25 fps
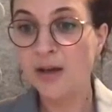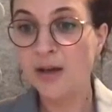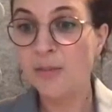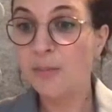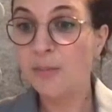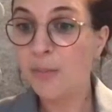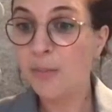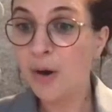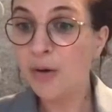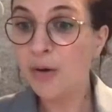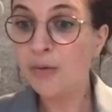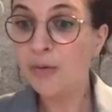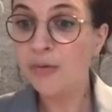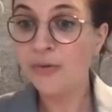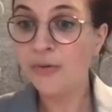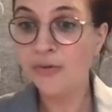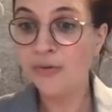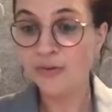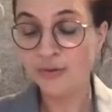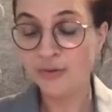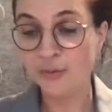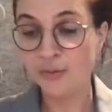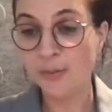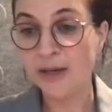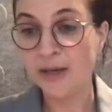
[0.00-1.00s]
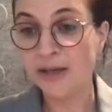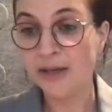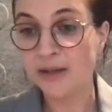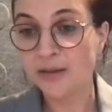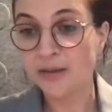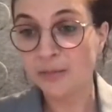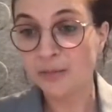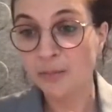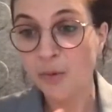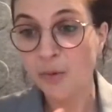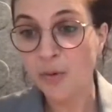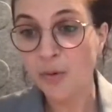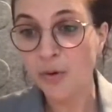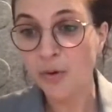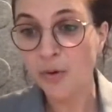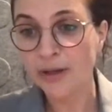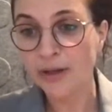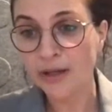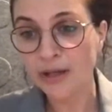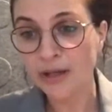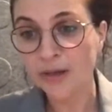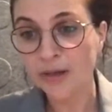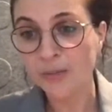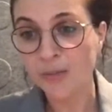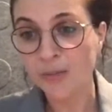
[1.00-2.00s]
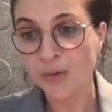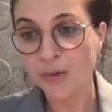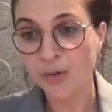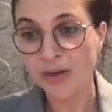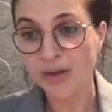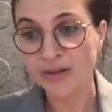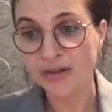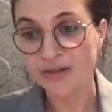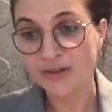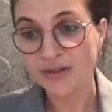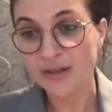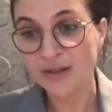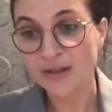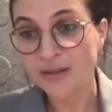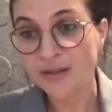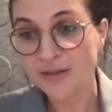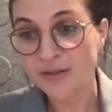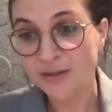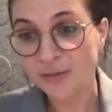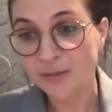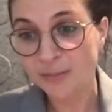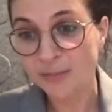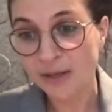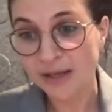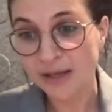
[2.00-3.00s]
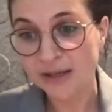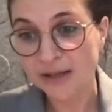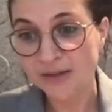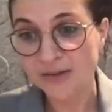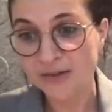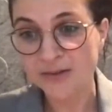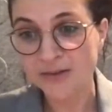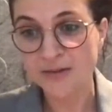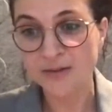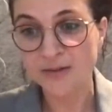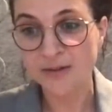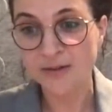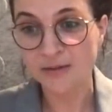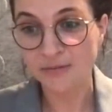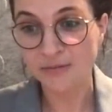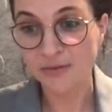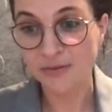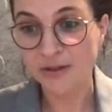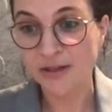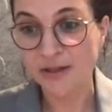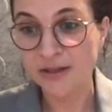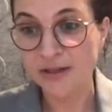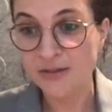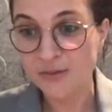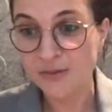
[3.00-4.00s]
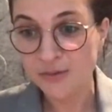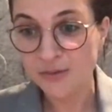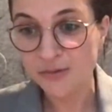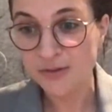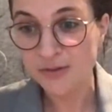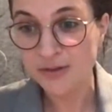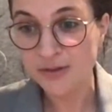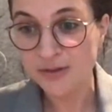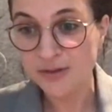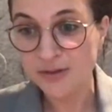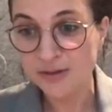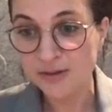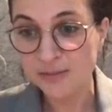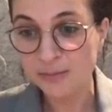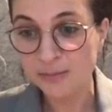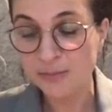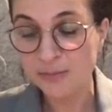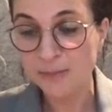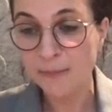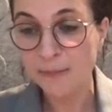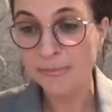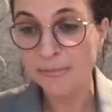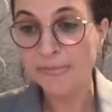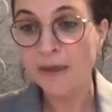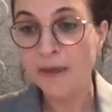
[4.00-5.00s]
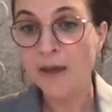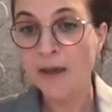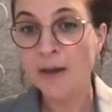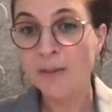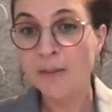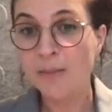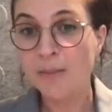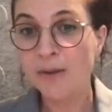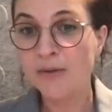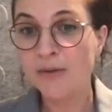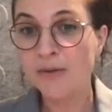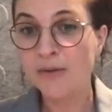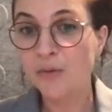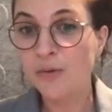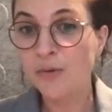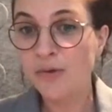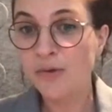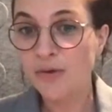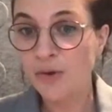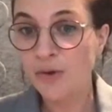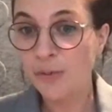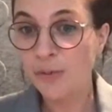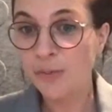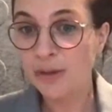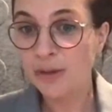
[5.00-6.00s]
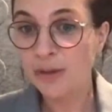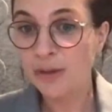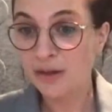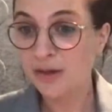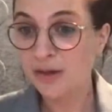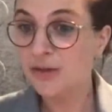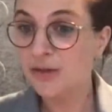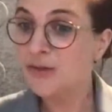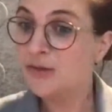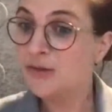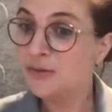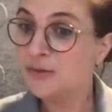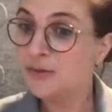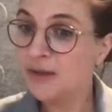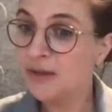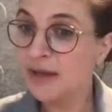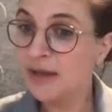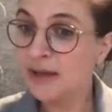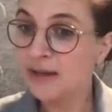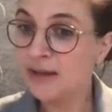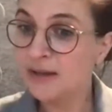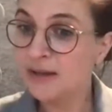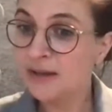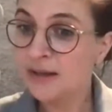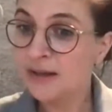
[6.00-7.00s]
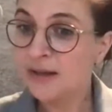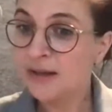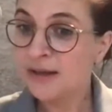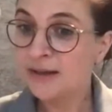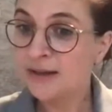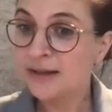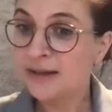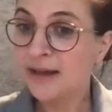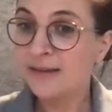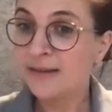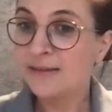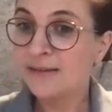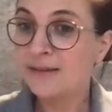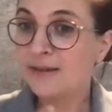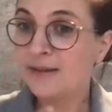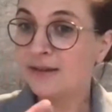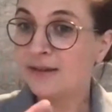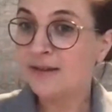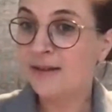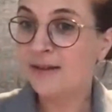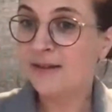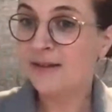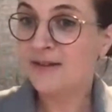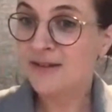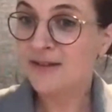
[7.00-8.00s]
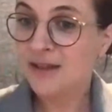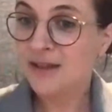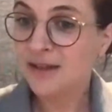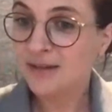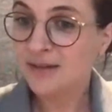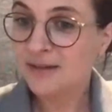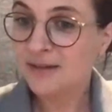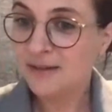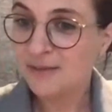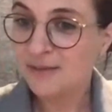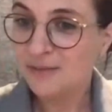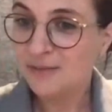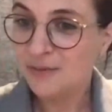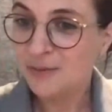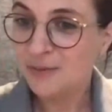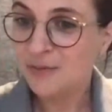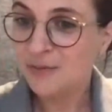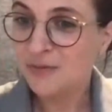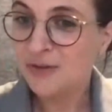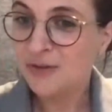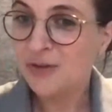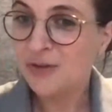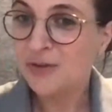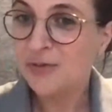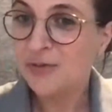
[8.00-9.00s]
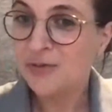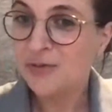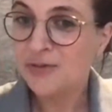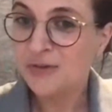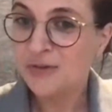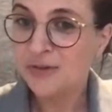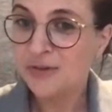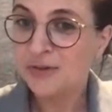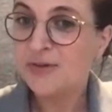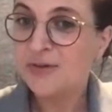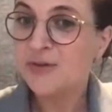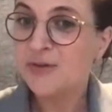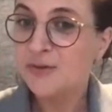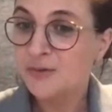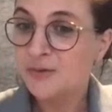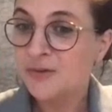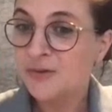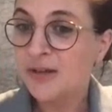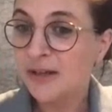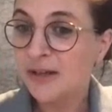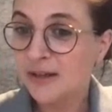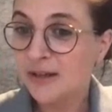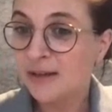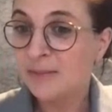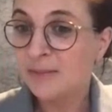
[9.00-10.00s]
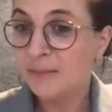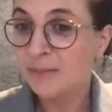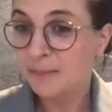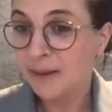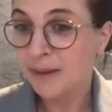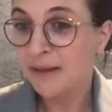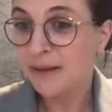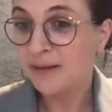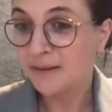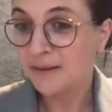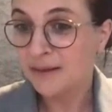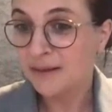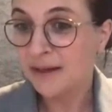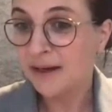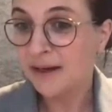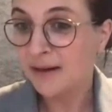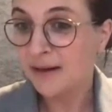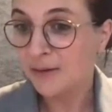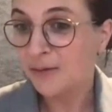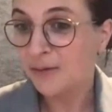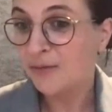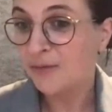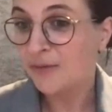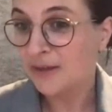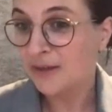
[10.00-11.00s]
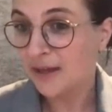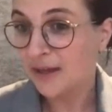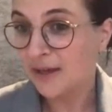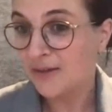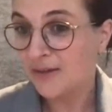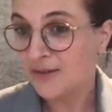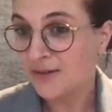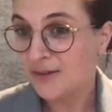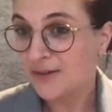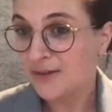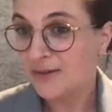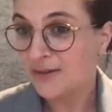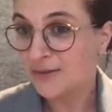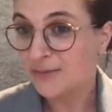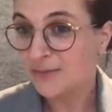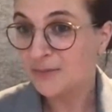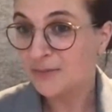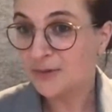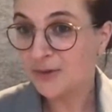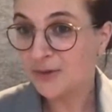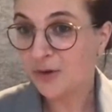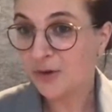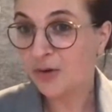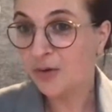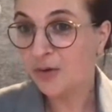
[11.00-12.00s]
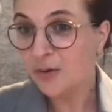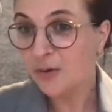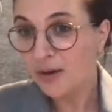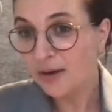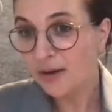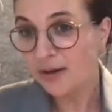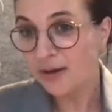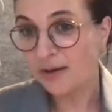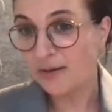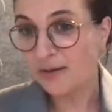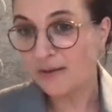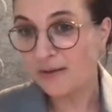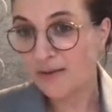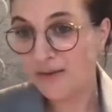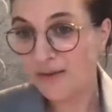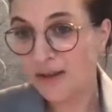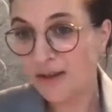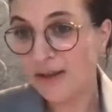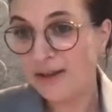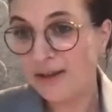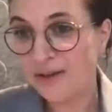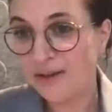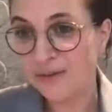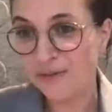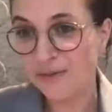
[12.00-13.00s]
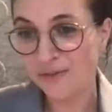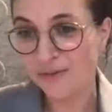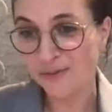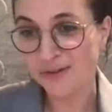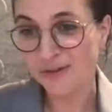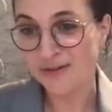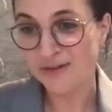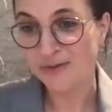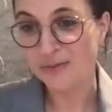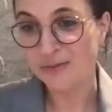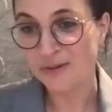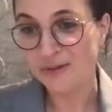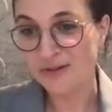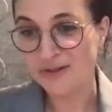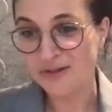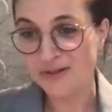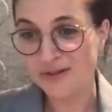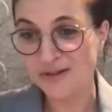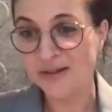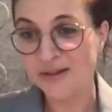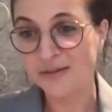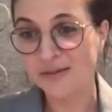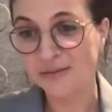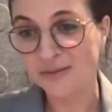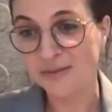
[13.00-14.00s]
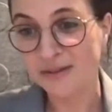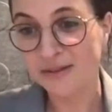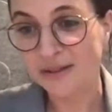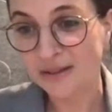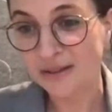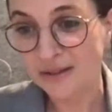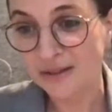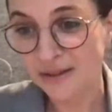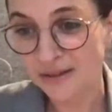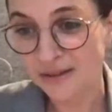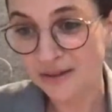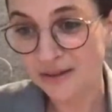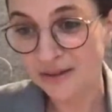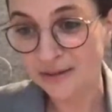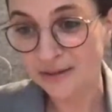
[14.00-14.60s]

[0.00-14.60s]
both to make it a more equal and citizen-based financial system, but also because you then get an incentive of the user to take better care of the asset. So thank you for this question. I really